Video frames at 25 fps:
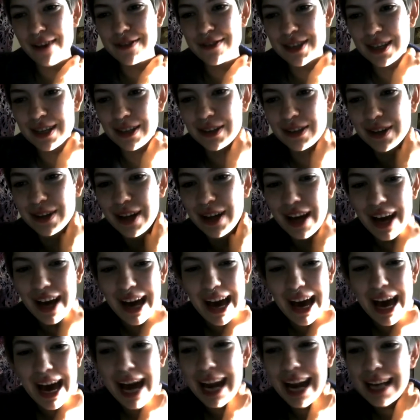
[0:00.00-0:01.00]
you,
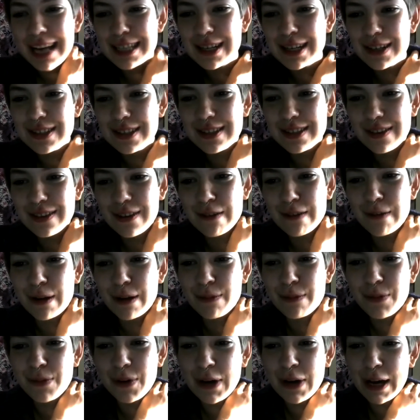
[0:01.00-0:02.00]
and I start screaming
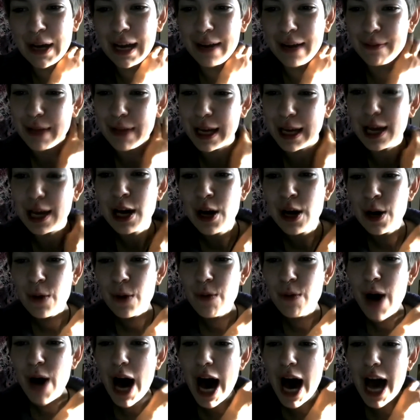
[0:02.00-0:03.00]
more, and I'm like,
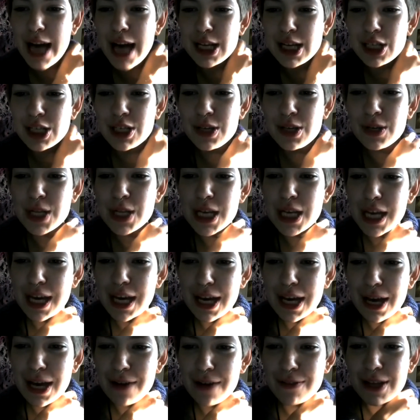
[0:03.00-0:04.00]
Why did
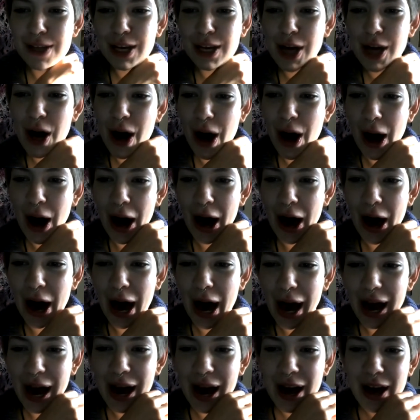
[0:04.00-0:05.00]
you leave the
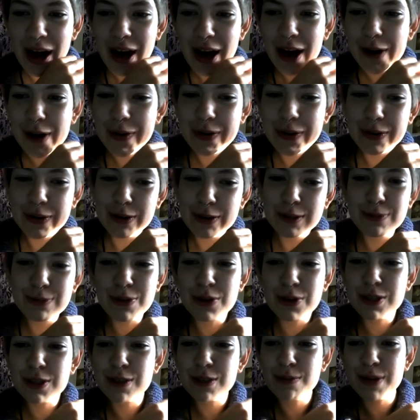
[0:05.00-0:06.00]
car? We're
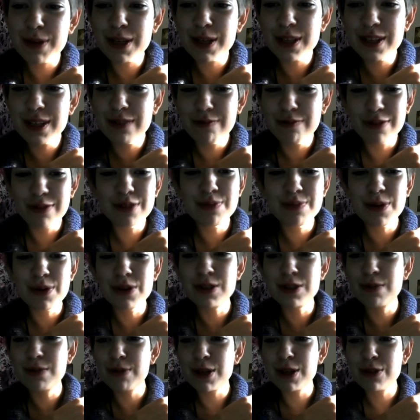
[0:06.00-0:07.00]
supposed to be we're supposed
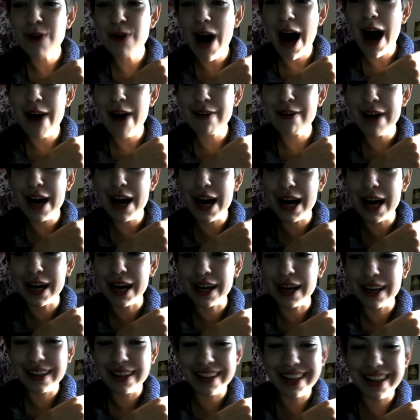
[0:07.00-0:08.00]
to be
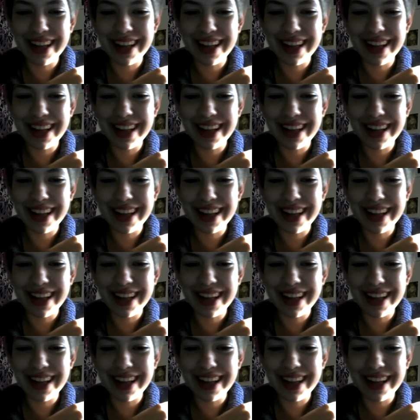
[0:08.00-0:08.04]
driving.